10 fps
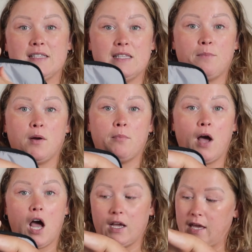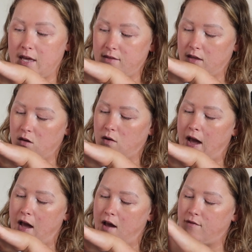zipper pocket that you
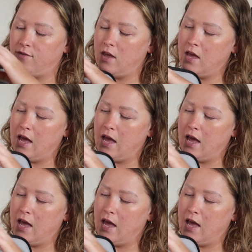have.